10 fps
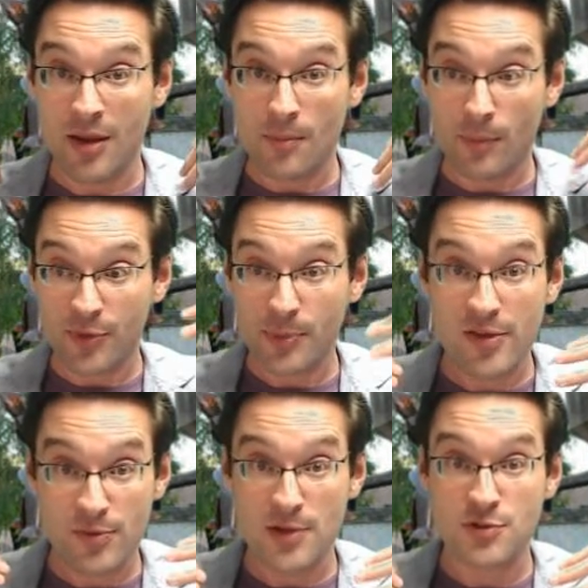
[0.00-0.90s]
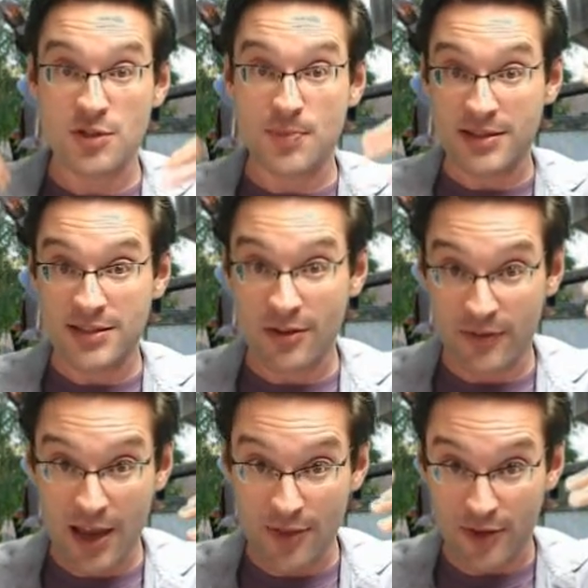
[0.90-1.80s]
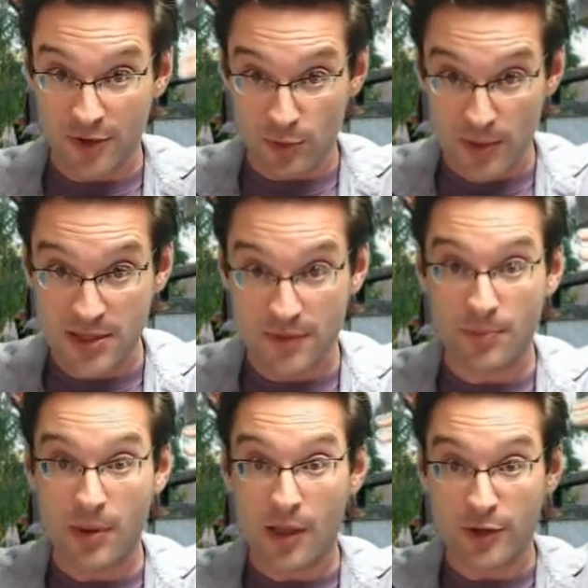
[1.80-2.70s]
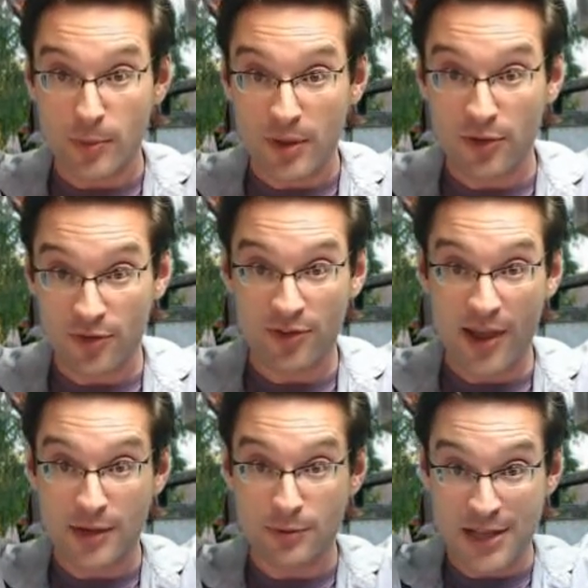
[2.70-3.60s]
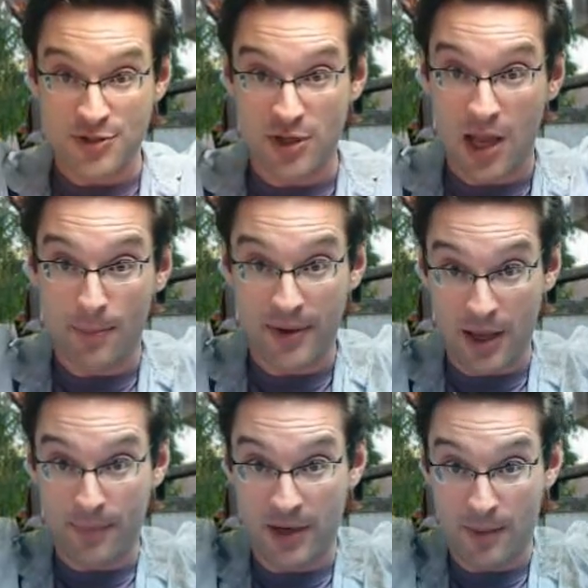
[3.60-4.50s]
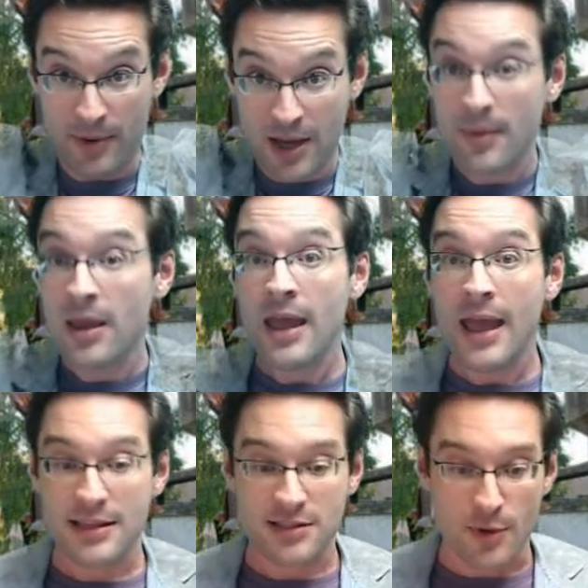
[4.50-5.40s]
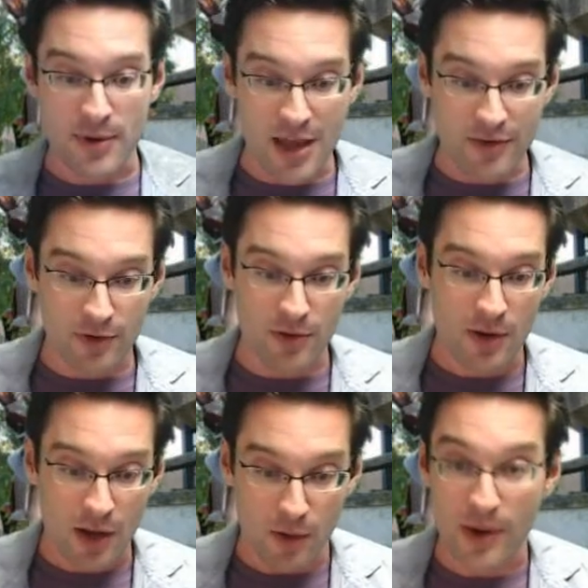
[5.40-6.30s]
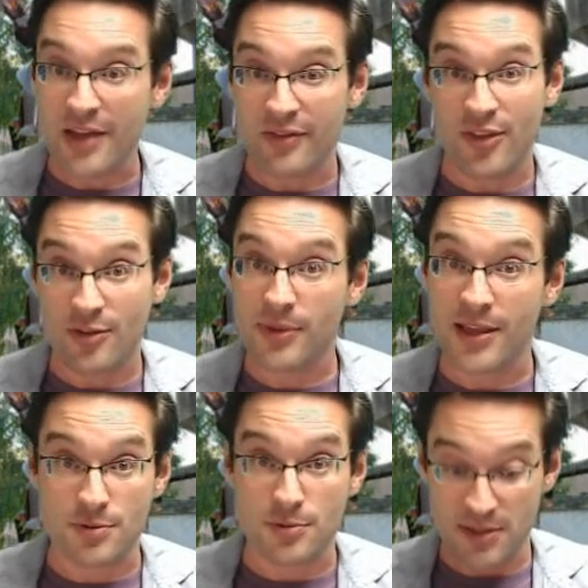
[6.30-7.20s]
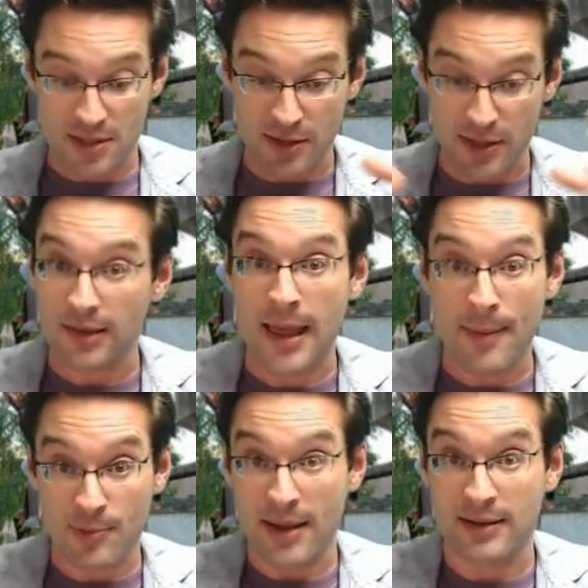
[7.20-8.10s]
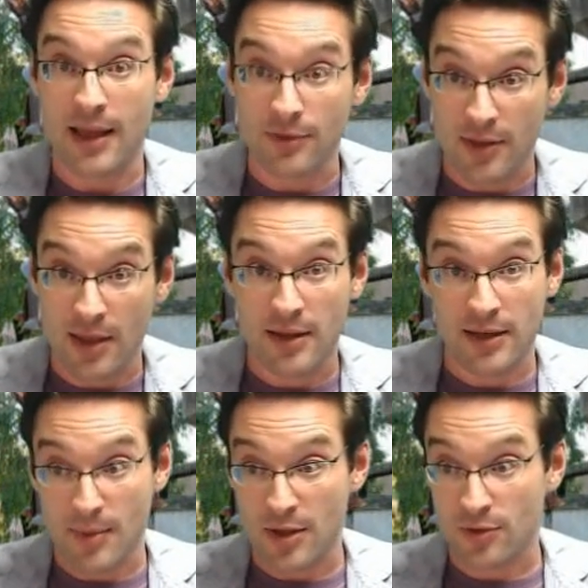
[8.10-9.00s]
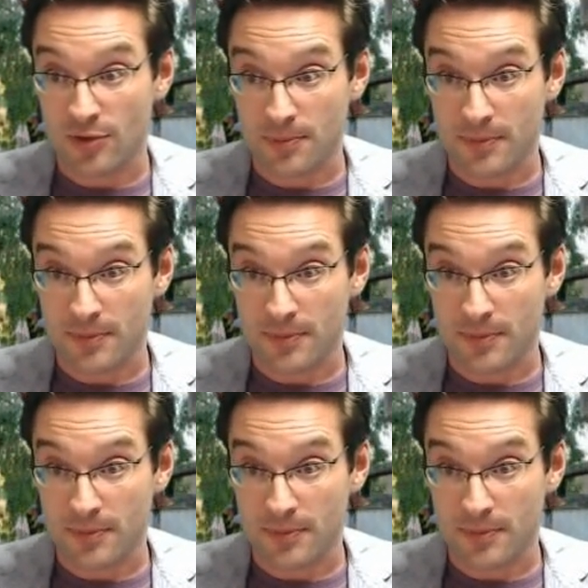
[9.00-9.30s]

multiply this matrix by itself again, the degrees of the polynomials inside ratchet up and up and up and up. And so we never arrive at this place where we suddenly collapse back down to the identity matrix.